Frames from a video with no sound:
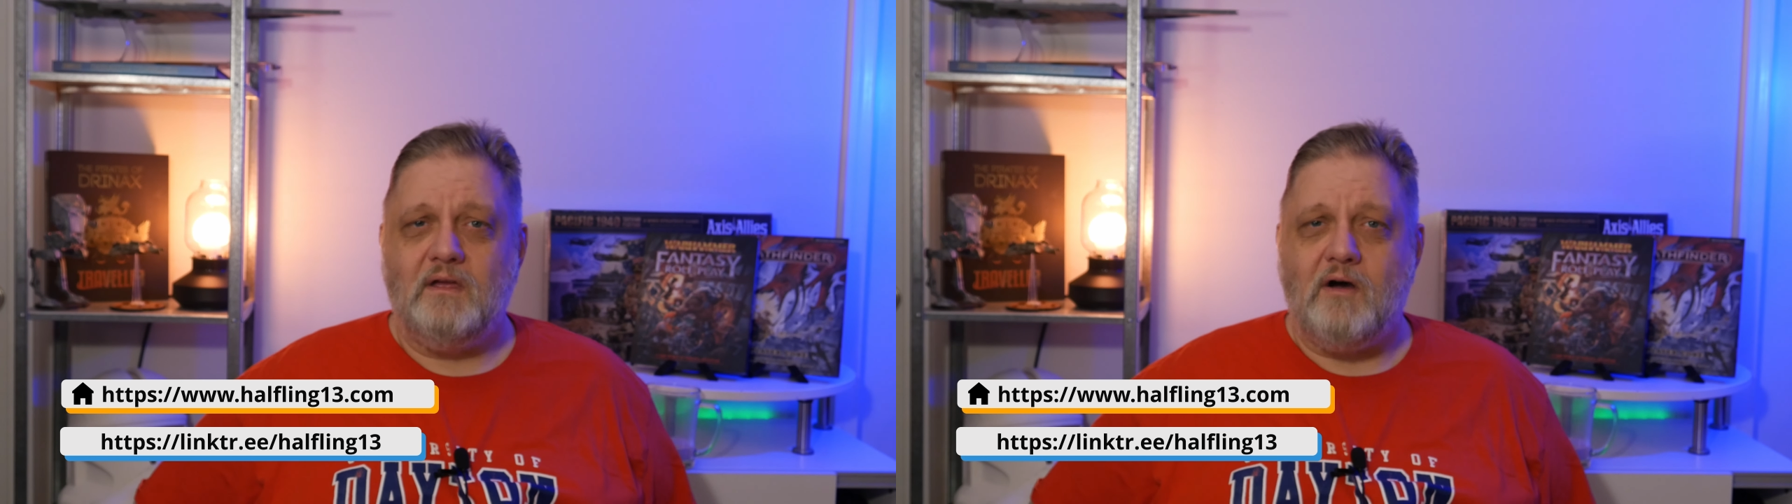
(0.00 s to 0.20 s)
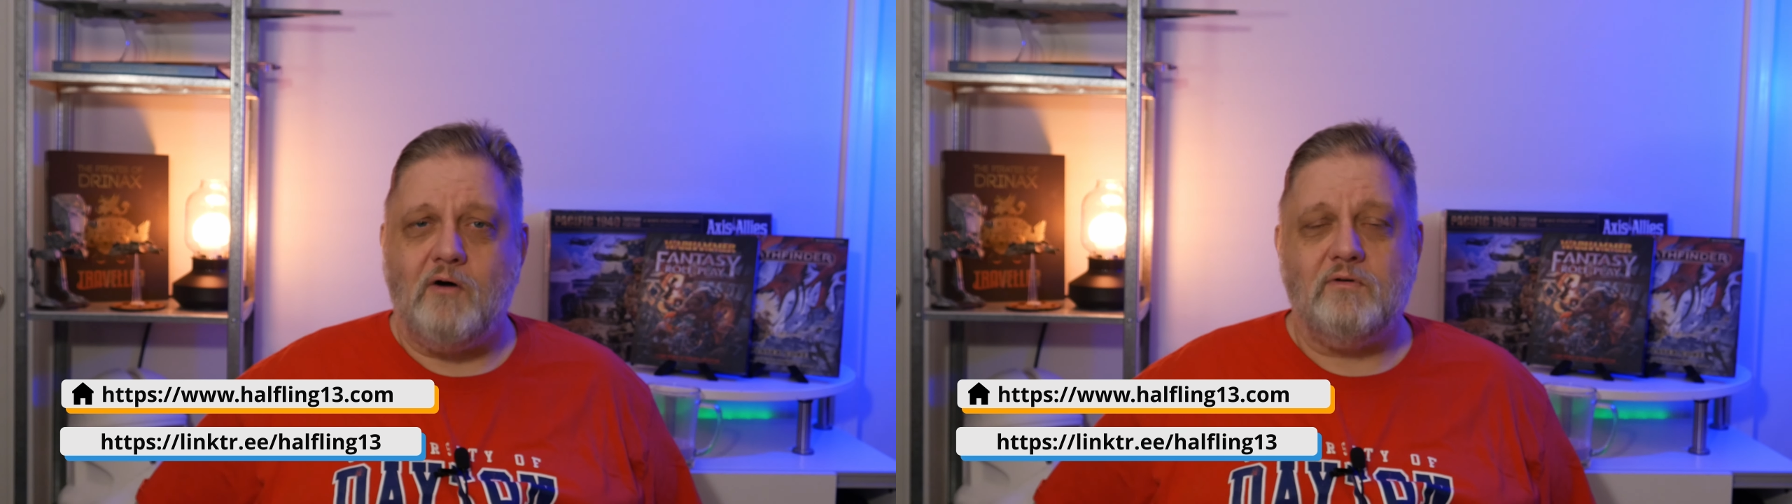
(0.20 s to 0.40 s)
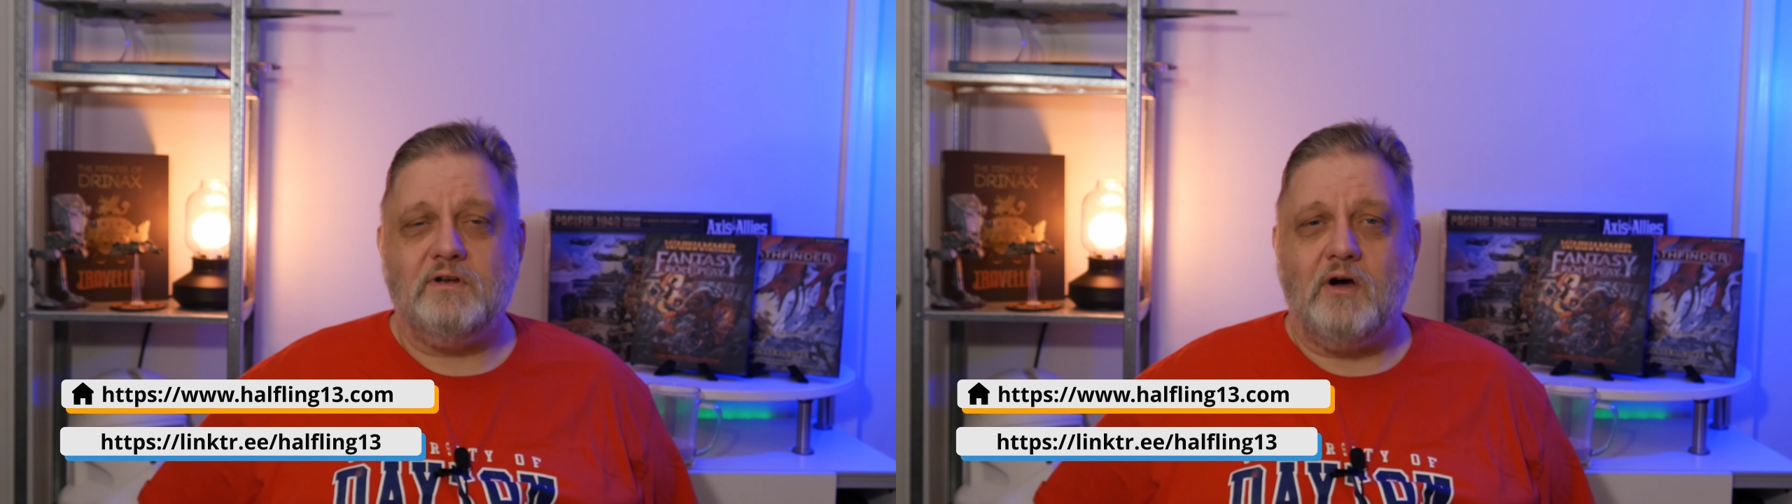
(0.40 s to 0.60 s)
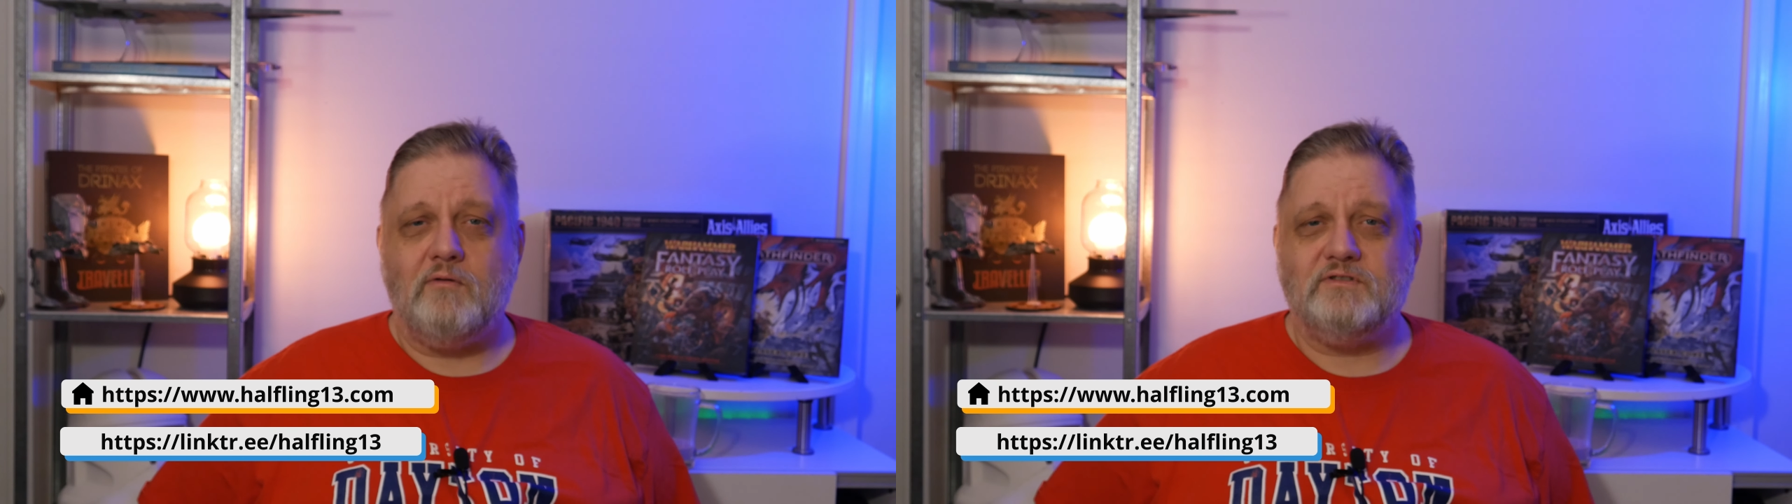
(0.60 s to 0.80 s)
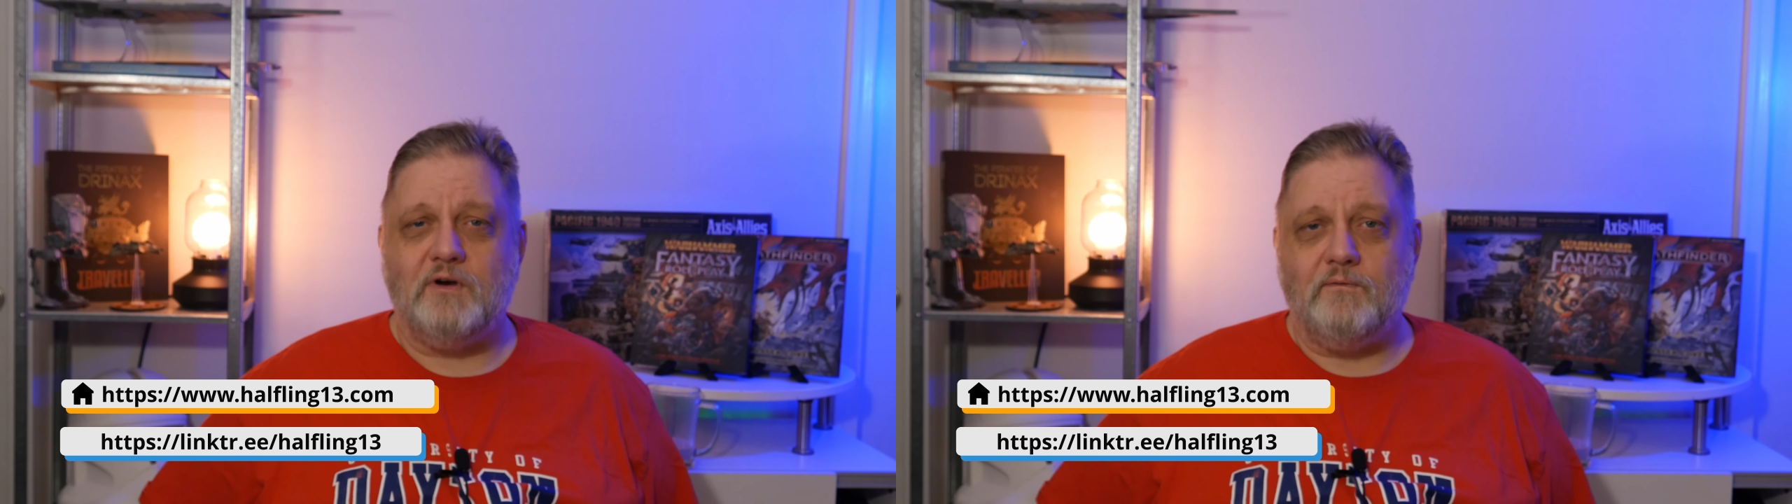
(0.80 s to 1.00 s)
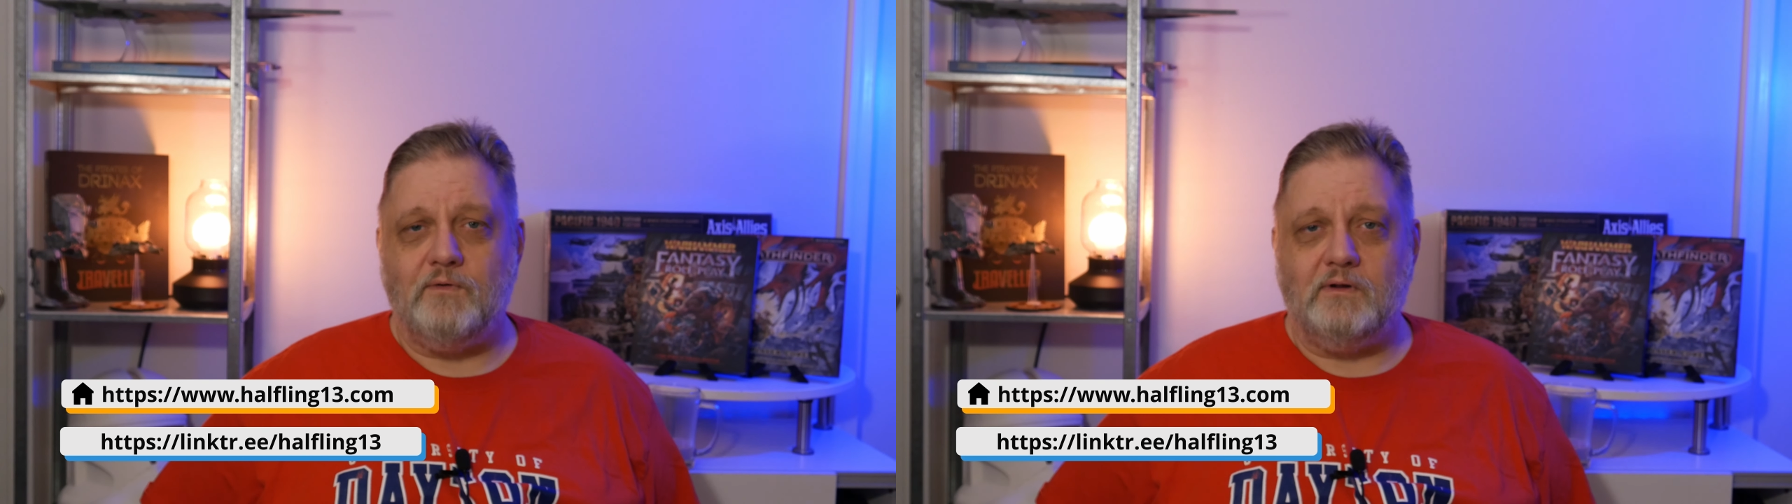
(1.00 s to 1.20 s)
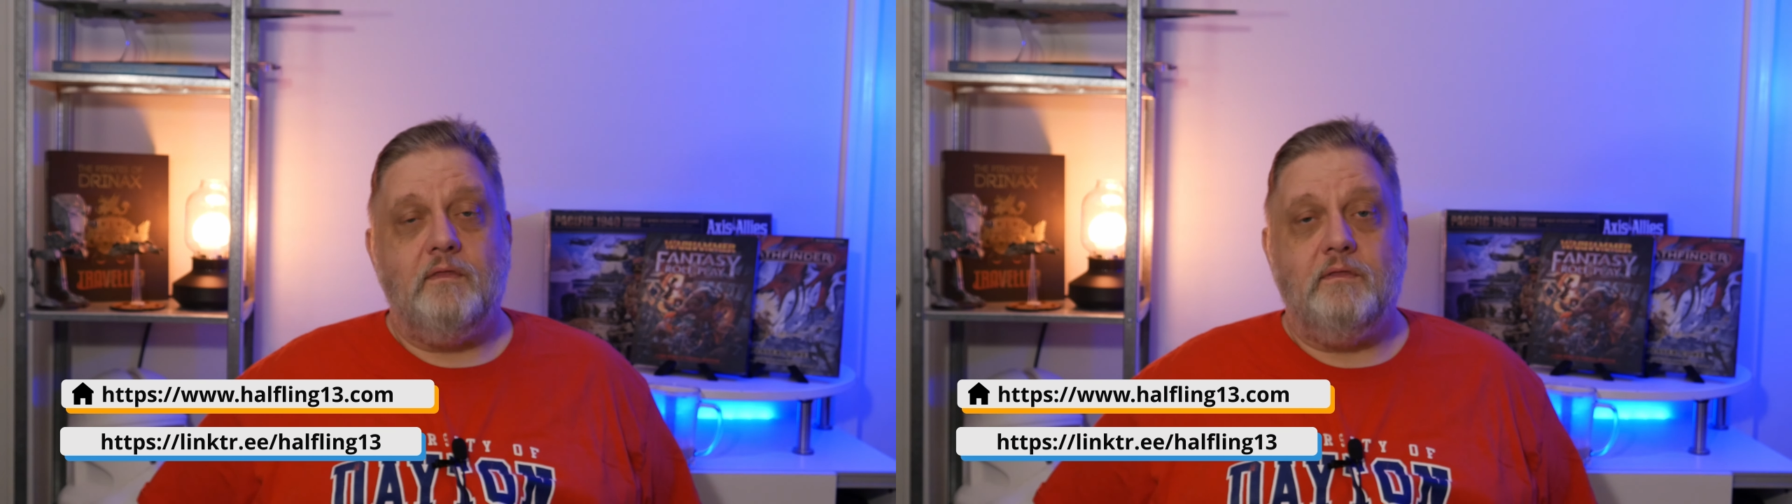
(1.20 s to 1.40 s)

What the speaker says: always hopeful.